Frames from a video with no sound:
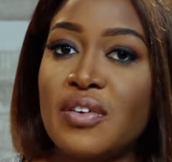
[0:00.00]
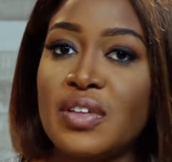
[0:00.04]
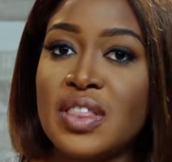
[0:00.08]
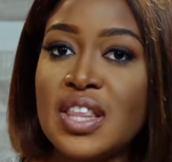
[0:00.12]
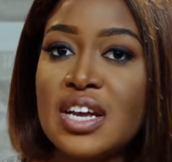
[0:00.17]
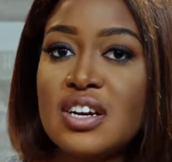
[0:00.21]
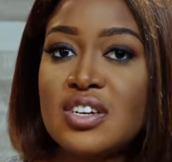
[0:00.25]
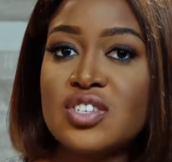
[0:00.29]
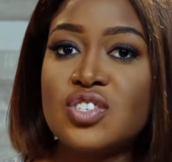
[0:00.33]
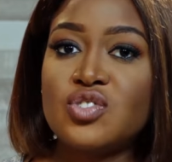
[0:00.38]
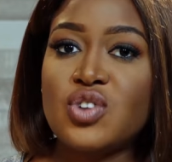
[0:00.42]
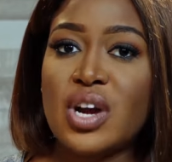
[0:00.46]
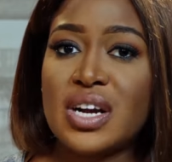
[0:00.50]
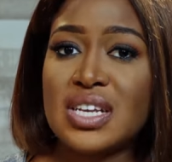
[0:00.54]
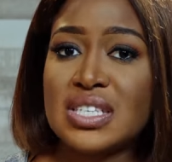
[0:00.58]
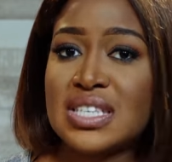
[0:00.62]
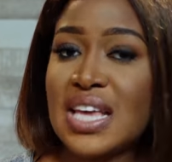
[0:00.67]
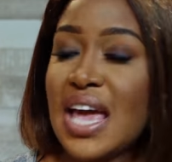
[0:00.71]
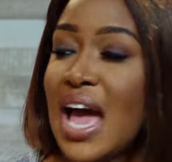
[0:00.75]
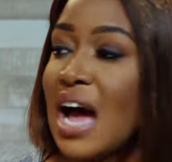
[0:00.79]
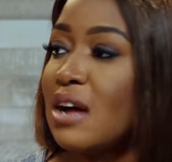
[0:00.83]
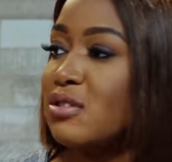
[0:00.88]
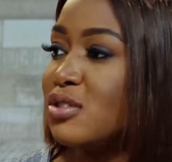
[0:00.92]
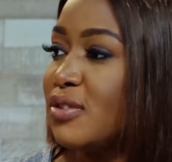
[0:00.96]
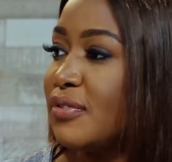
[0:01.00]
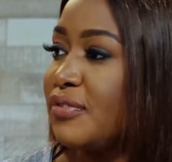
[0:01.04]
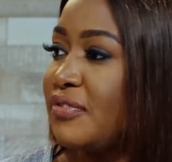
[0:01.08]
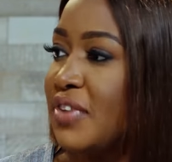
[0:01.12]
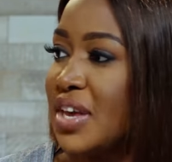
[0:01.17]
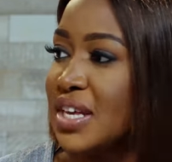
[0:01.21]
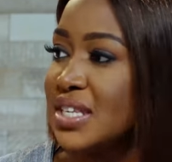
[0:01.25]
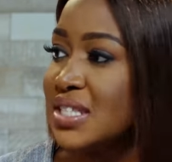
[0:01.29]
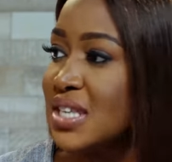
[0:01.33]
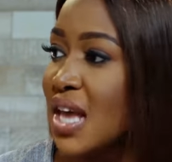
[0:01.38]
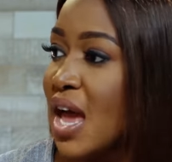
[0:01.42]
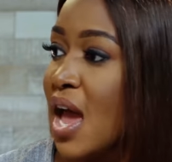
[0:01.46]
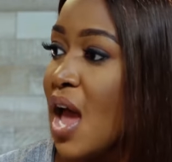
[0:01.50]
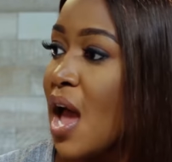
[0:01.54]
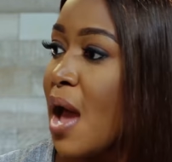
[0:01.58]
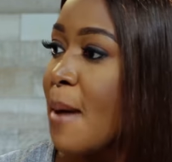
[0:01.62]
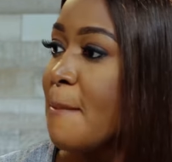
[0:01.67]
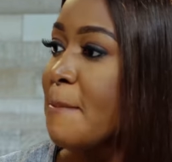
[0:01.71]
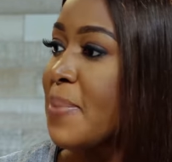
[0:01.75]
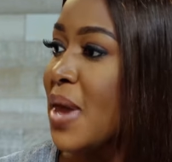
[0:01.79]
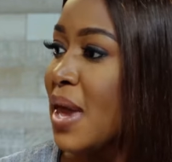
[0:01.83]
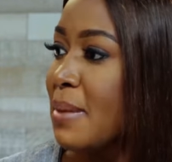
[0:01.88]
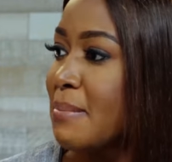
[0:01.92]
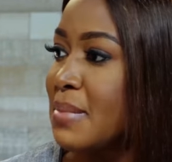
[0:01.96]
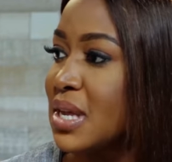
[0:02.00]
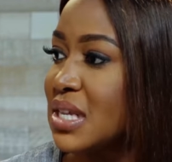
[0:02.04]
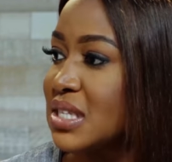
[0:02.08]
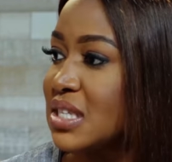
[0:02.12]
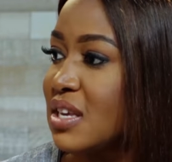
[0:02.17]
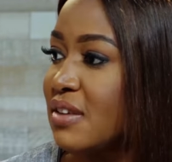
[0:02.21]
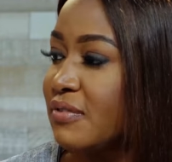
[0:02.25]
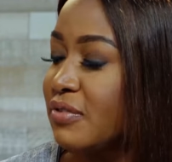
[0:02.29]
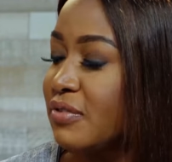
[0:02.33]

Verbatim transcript: and they're trying to say how to fix payments